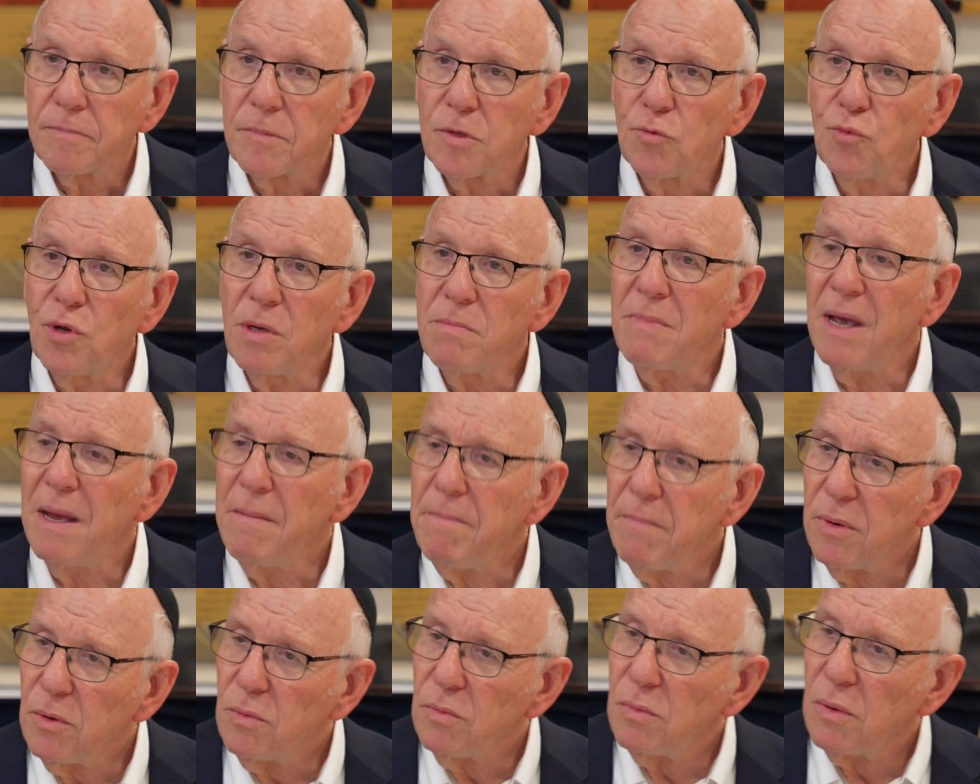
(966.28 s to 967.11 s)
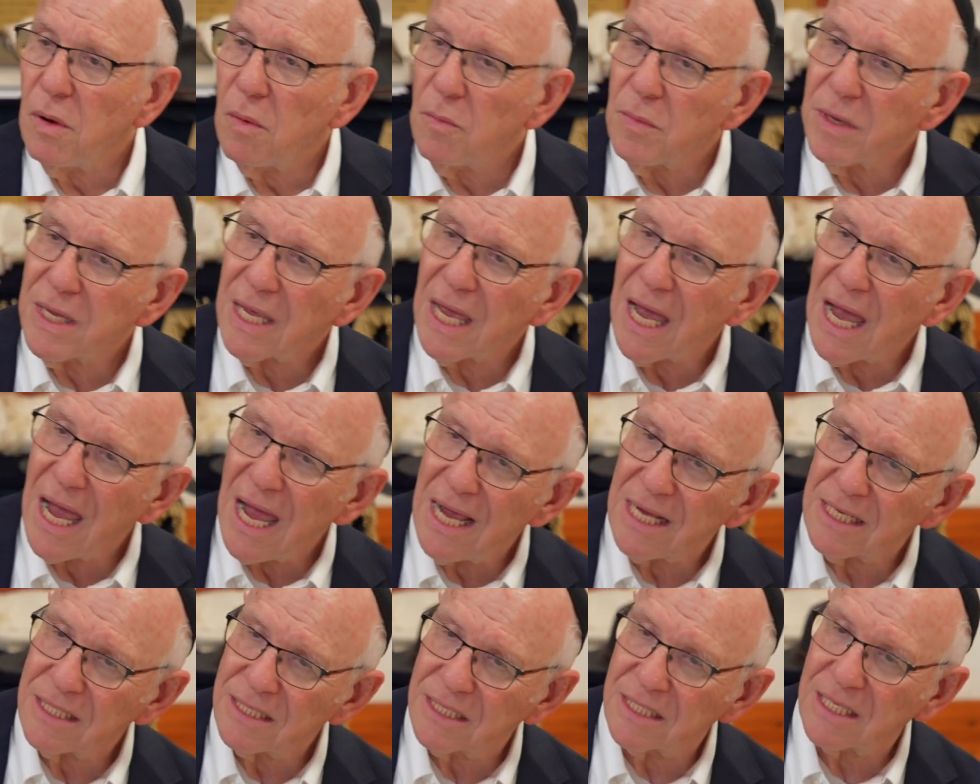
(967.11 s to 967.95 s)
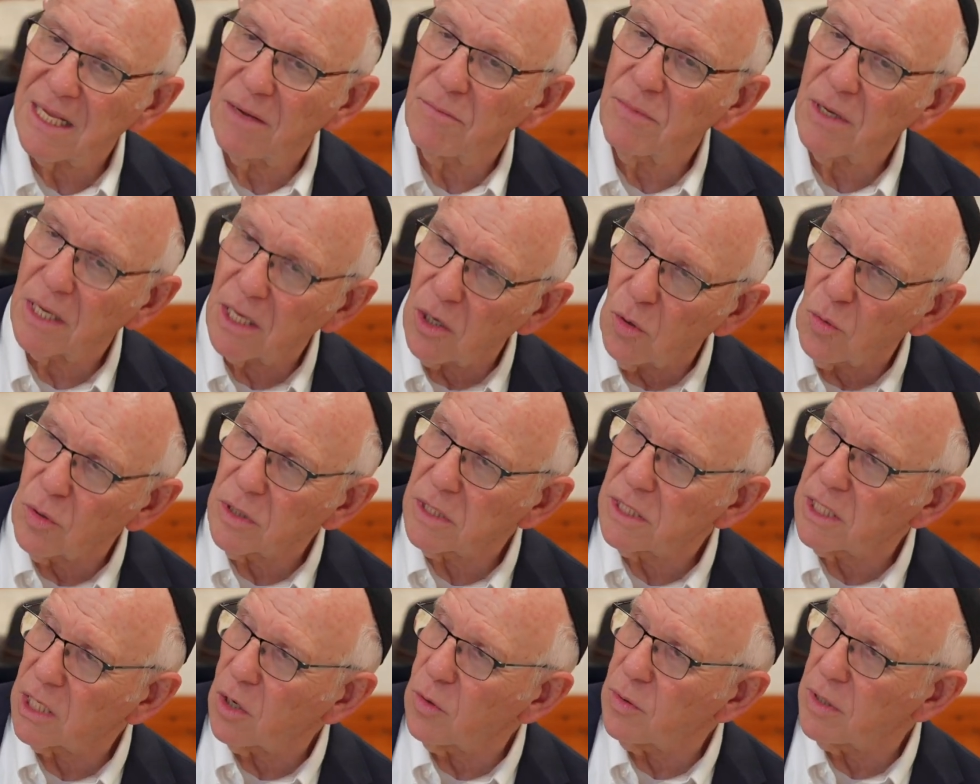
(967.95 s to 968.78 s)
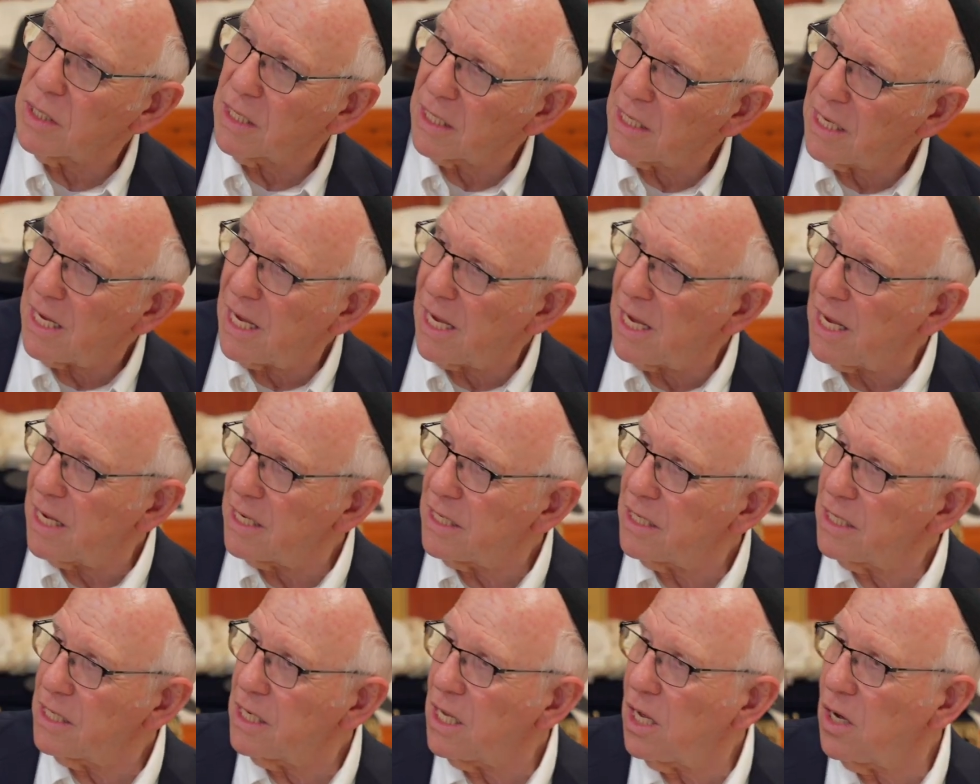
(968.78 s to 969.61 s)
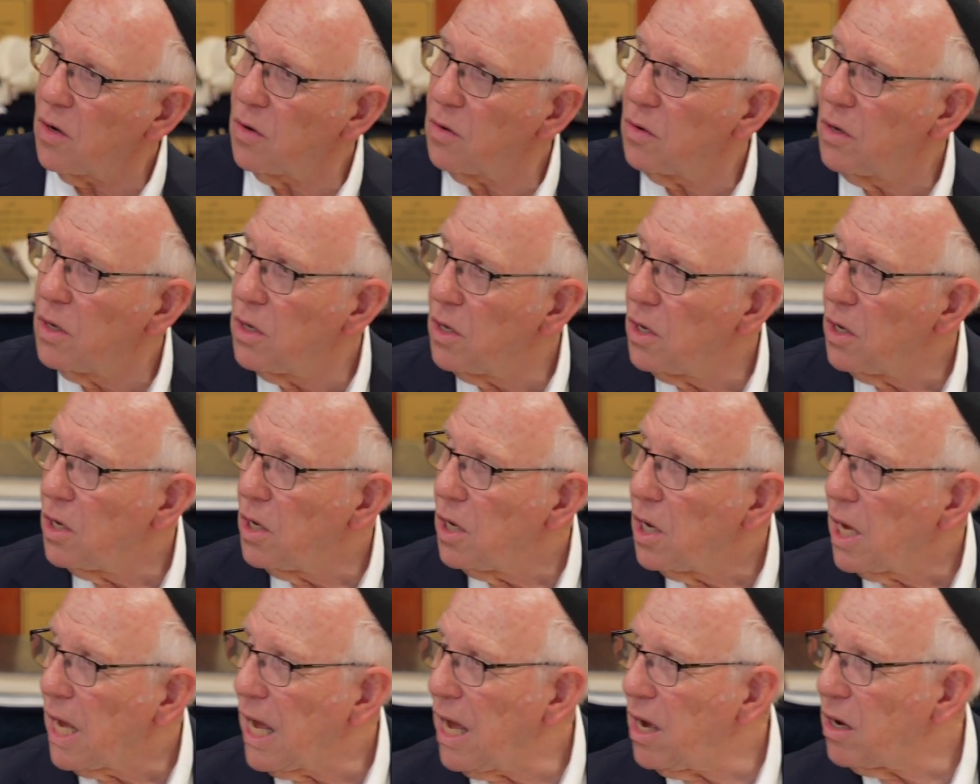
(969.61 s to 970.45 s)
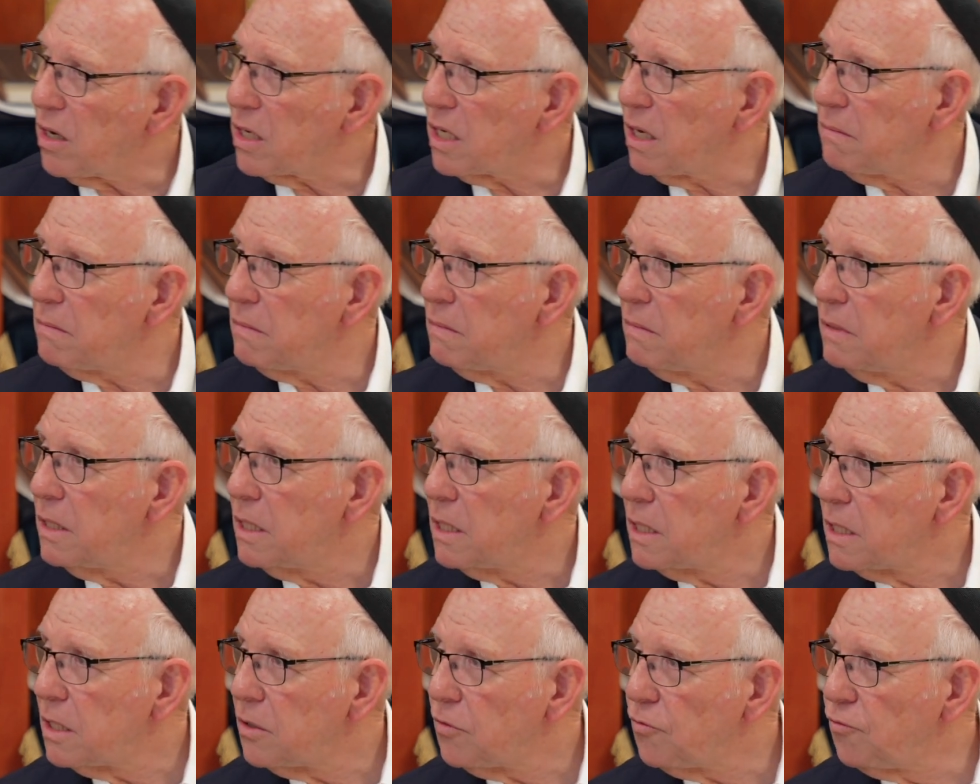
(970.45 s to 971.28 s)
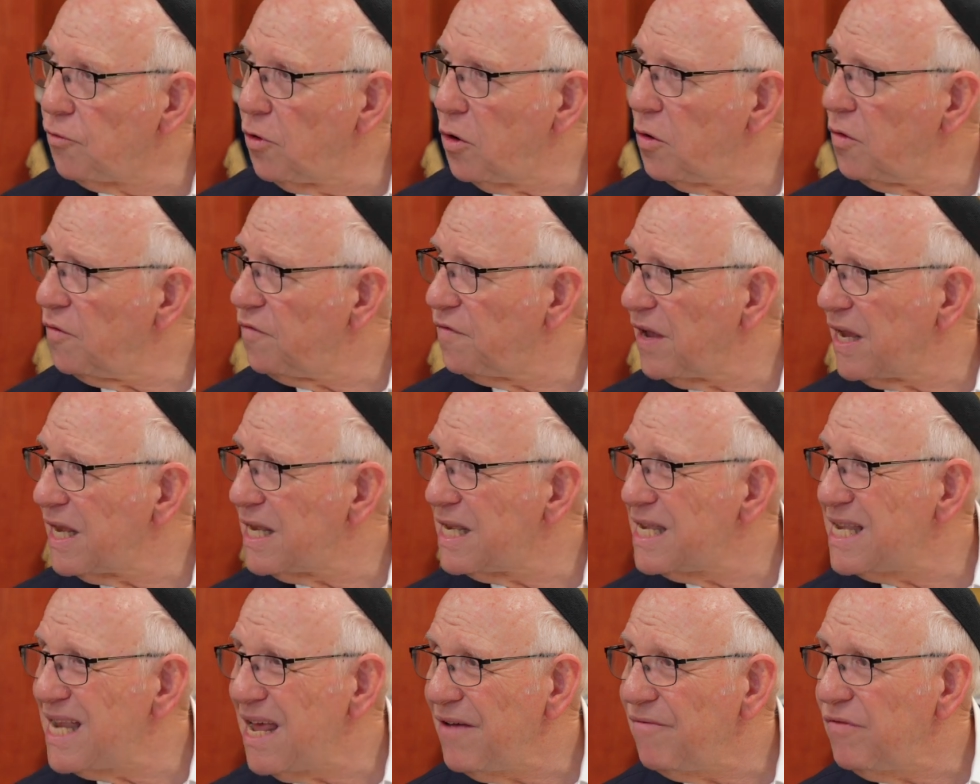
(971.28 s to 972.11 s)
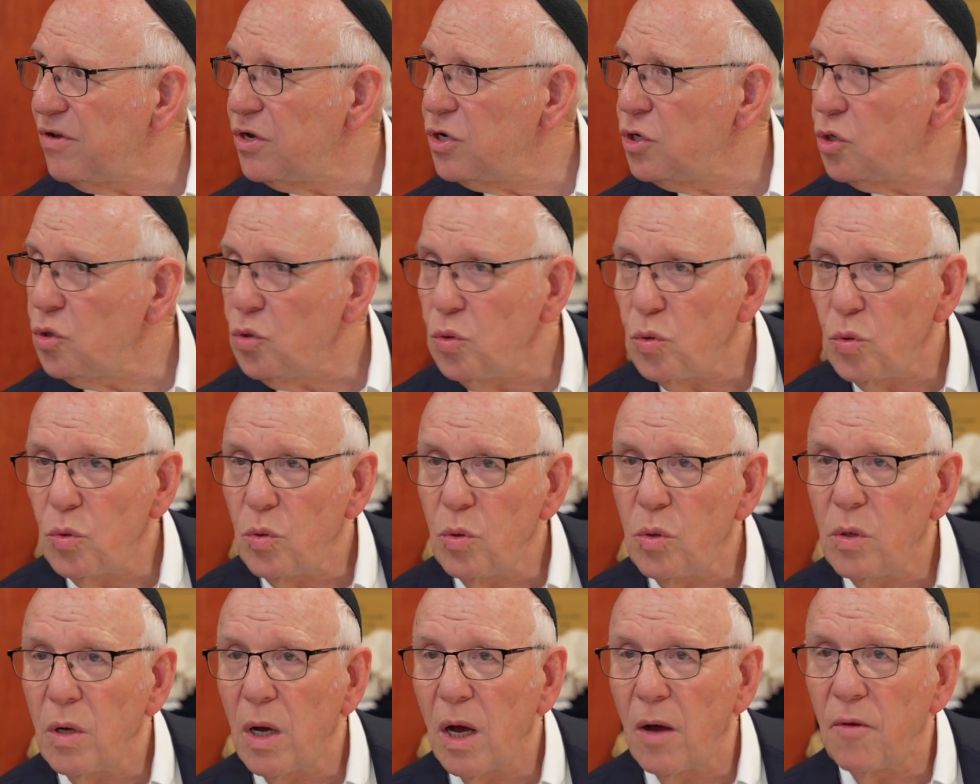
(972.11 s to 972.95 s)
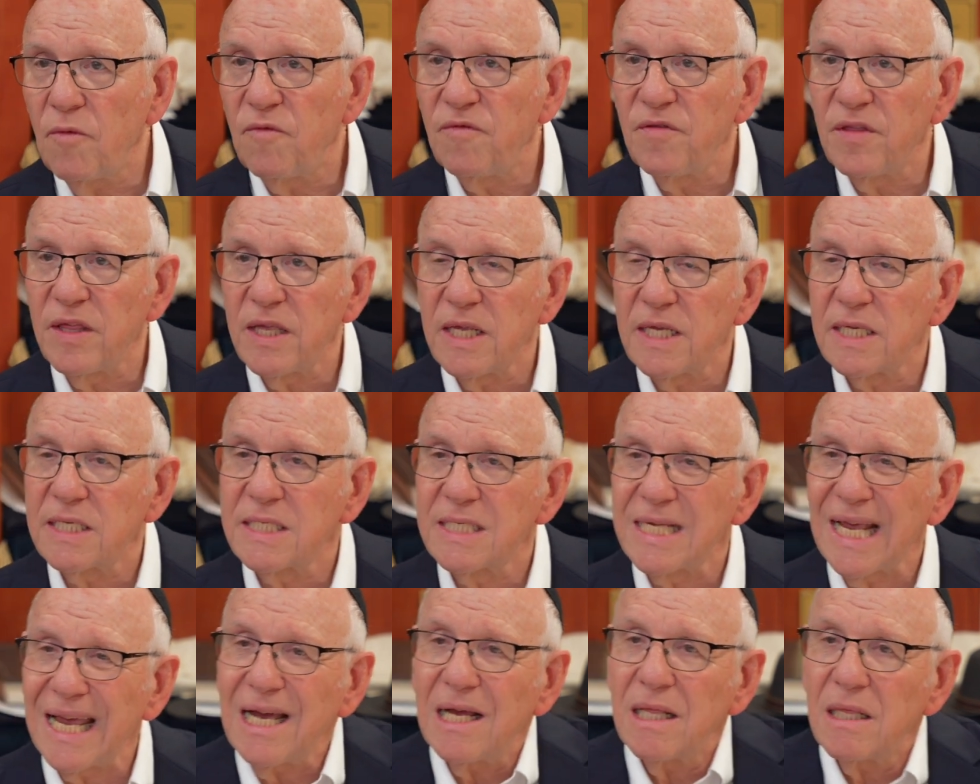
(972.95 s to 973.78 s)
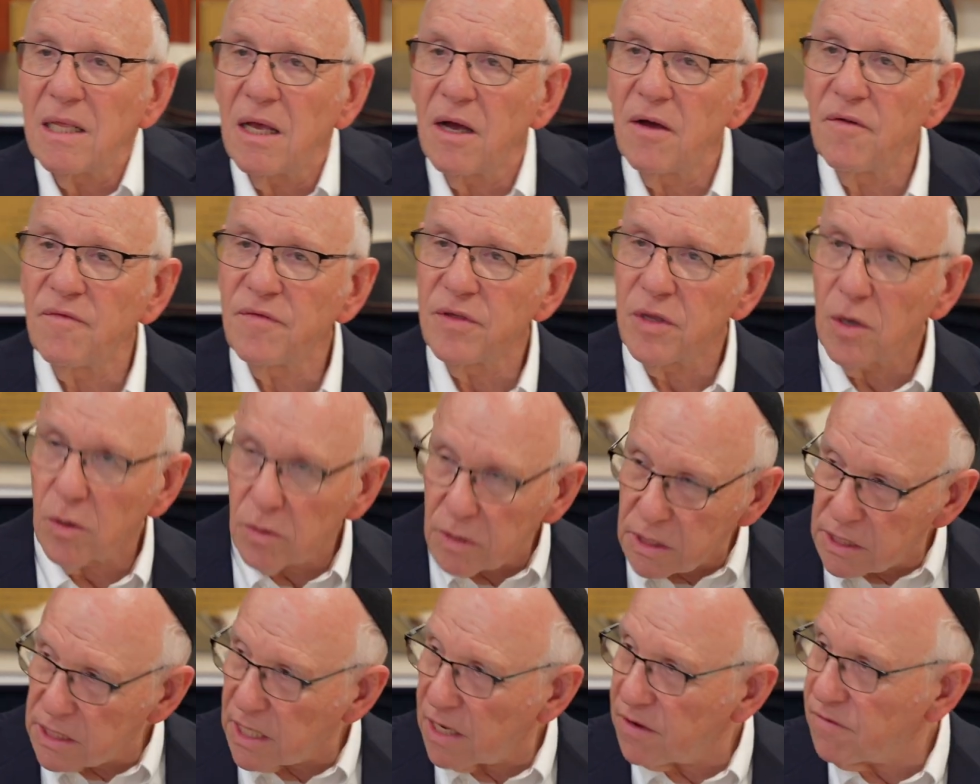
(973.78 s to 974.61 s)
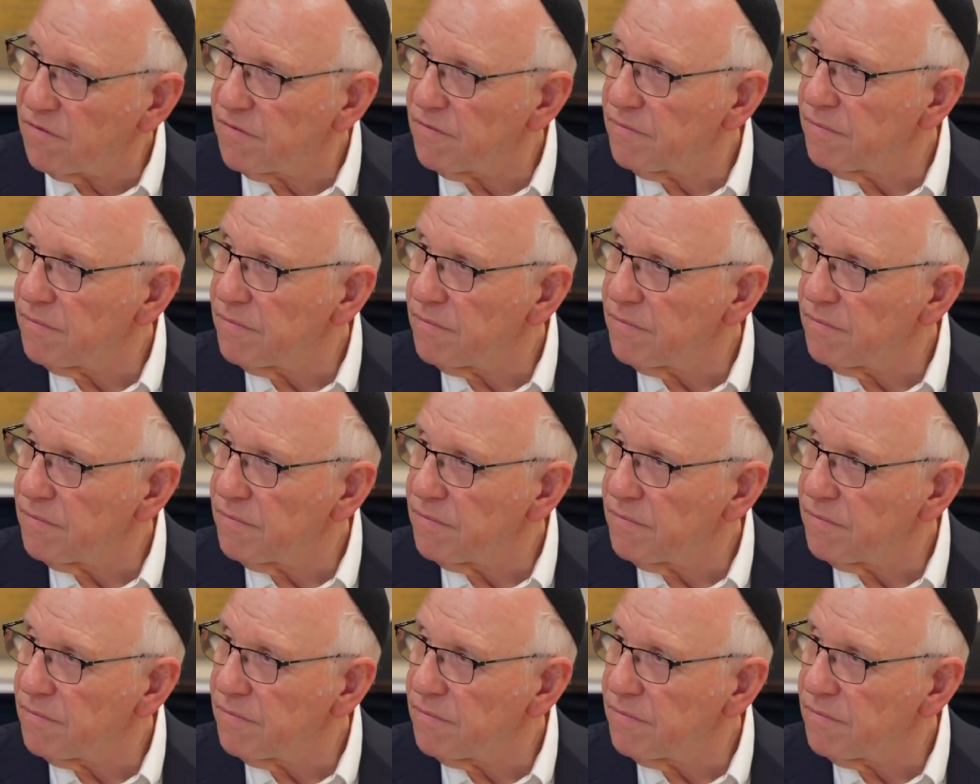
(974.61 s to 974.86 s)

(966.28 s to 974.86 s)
Remember when we asked, and we're going to go again, how come Reuven never knew of the sale of Yosef?